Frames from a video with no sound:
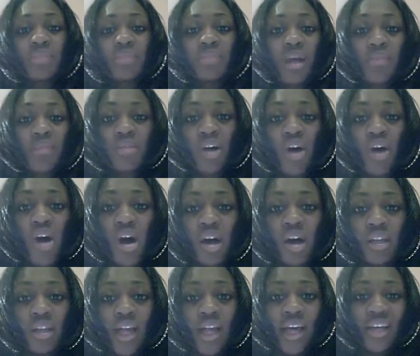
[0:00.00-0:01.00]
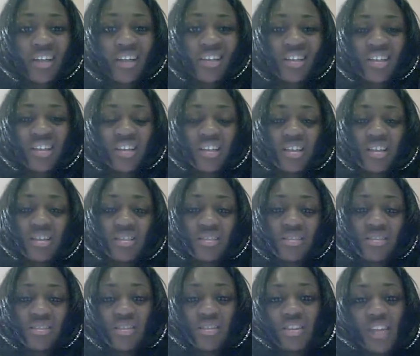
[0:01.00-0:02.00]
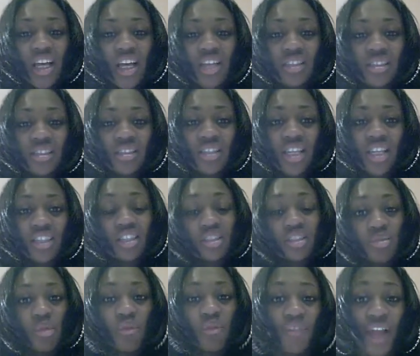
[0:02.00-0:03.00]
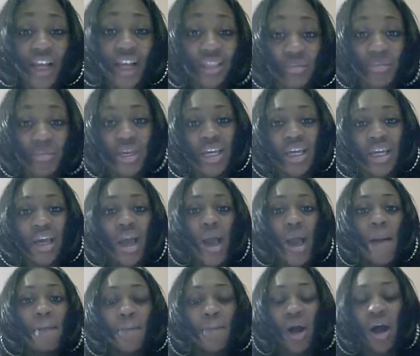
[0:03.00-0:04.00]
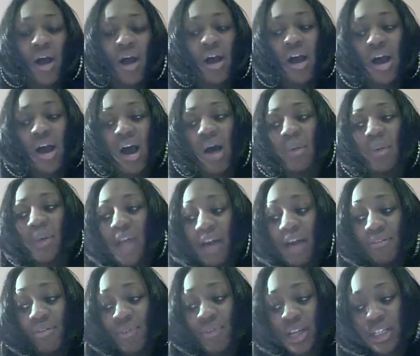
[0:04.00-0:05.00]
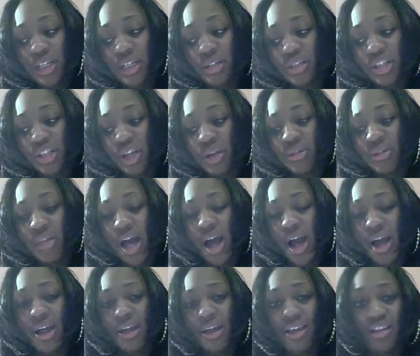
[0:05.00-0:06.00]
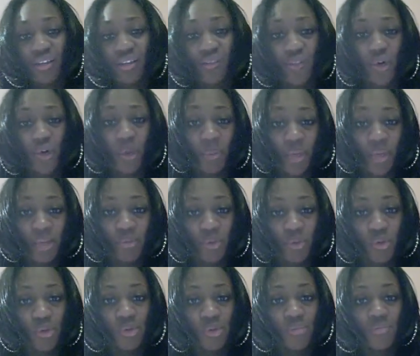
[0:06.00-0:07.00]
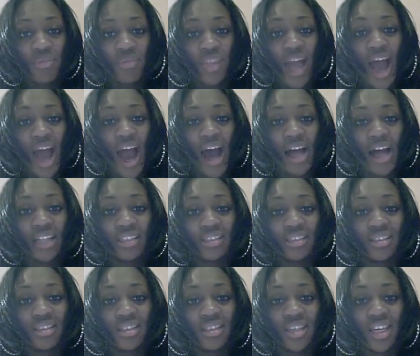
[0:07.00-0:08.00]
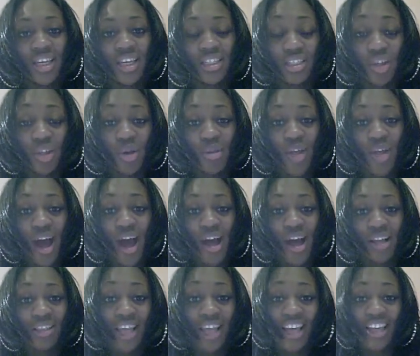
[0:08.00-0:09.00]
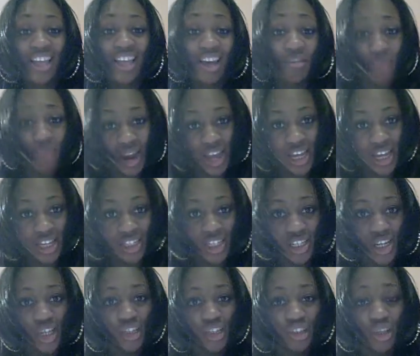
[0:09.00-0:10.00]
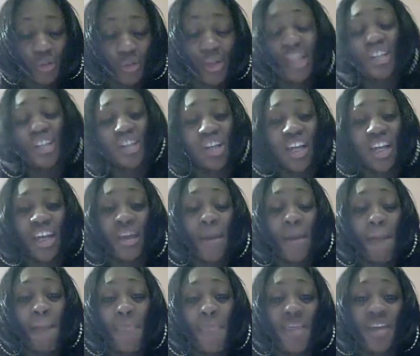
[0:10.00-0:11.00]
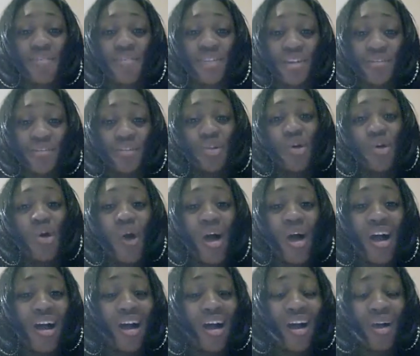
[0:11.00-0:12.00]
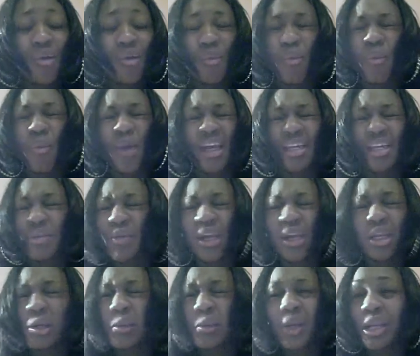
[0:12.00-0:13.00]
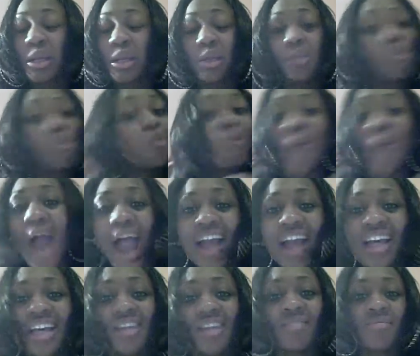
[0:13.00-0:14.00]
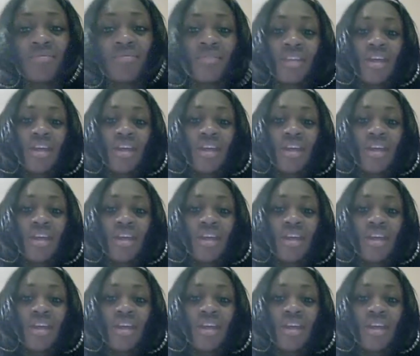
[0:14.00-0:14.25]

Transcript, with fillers: sometimes I can't, like, because that's, it doesn't reflect me. But I want to have a radio show that is for people and is so that they can get rated. So literally, even if you're wiggly, wiggly, wiggly, whack,